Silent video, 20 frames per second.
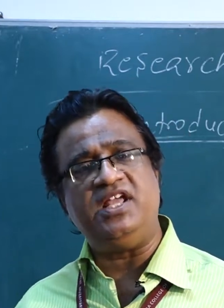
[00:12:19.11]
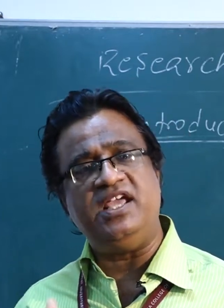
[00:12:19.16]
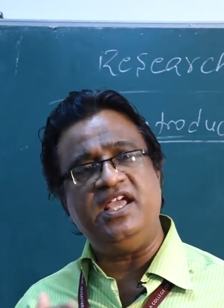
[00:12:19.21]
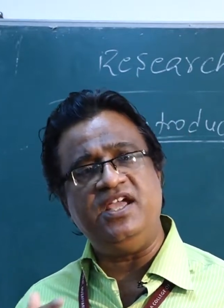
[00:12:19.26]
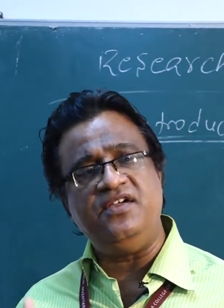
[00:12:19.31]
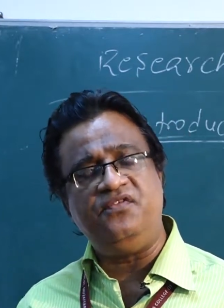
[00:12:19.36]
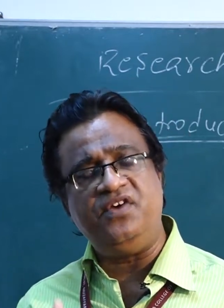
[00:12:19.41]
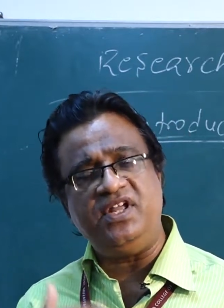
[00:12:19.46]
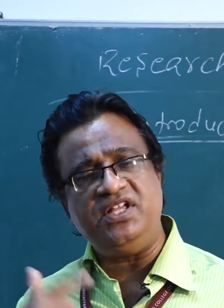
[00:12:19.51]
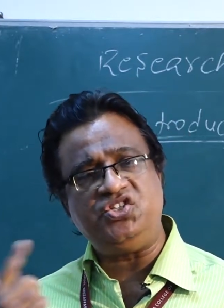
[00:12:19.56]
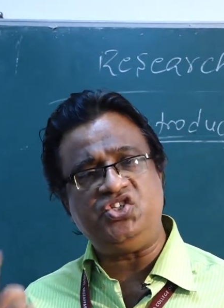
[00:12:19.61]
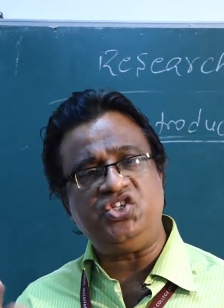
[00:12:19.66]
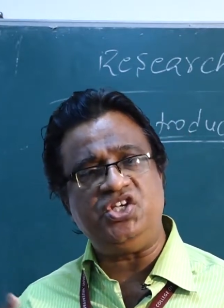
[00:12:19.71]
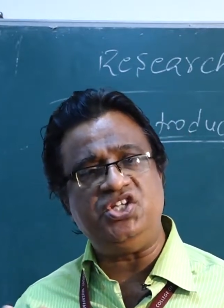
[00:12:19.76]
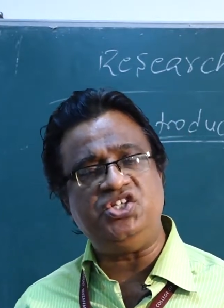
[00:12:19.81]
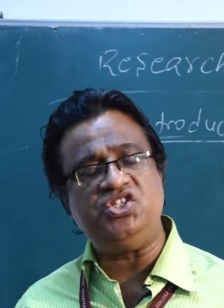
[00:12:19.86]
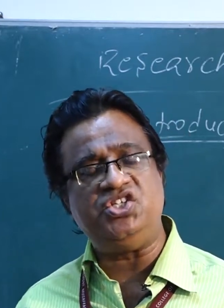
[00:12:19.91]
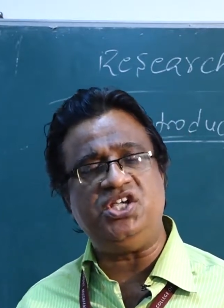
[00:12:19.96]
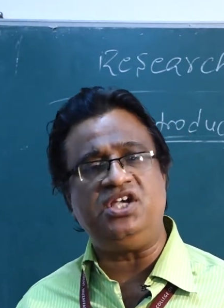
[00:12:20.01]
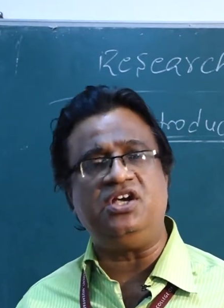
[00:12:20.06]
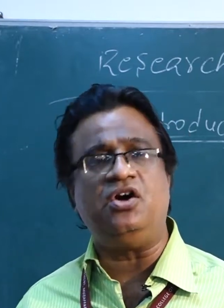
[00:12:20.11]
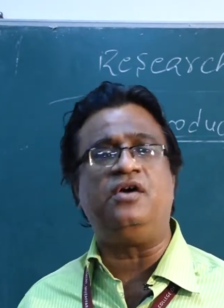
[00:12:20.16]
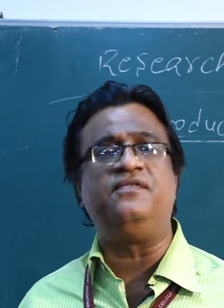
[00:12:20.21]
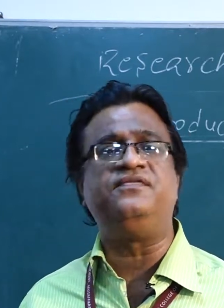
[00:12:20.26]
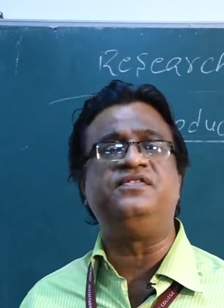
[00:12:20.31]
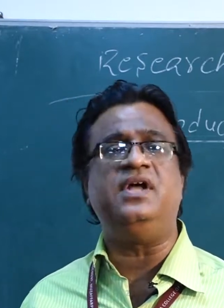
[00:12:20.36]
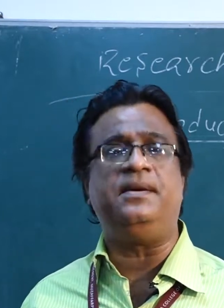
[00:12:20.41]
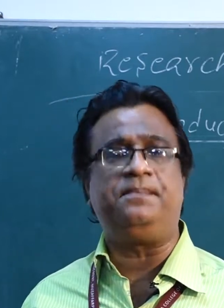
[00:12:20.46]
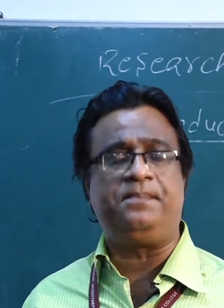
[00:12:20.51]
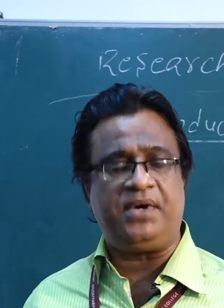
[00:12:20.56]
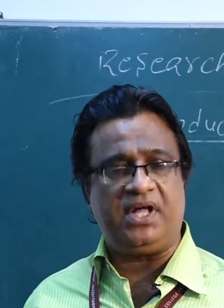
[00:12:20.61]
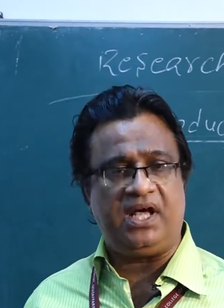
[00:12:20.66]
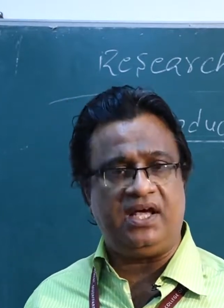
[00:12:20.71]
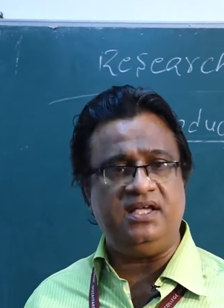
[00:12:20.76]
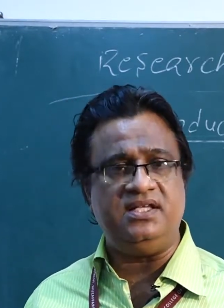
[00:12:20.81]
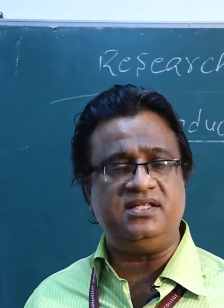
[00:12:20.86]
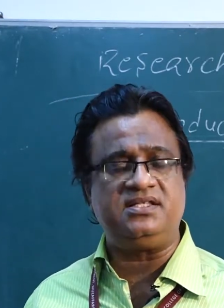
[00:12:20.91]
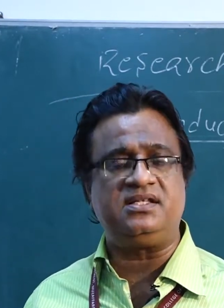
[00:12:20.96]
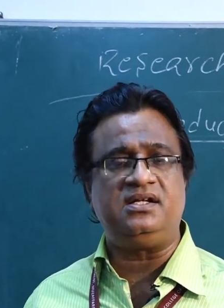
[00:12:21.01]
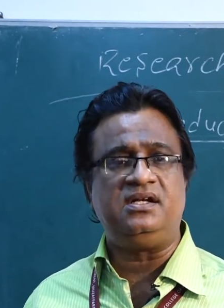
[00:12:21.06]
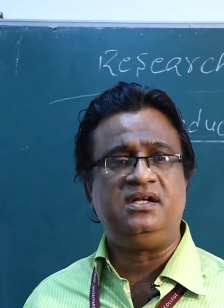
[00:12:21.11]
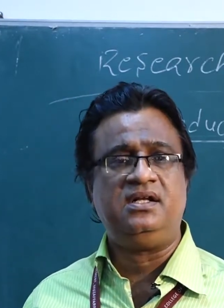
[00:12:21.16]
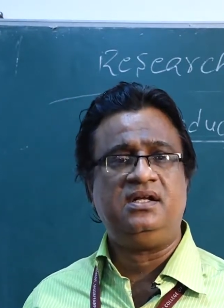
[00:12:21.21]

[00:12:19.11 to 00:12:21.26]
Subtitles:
every changing of the price